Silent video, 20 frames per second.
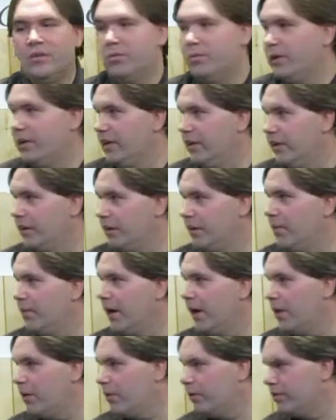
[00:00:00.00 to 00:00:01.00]
We hear
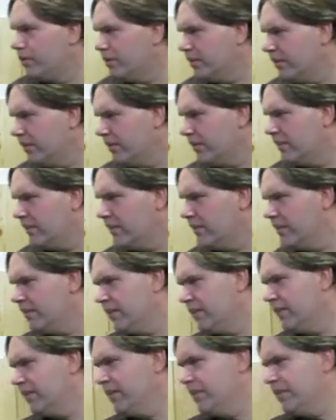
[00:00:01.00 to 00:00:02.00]
about
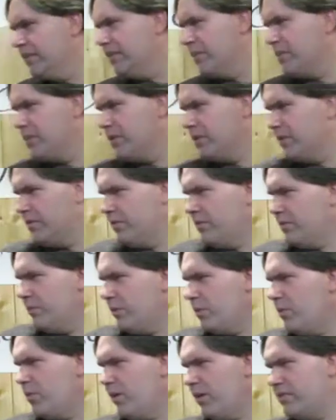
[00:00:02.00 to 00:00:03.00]
some of the different
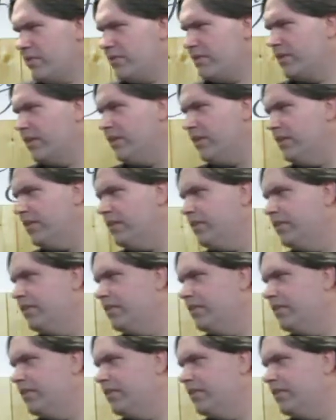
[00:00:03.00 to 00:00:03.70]
requests here.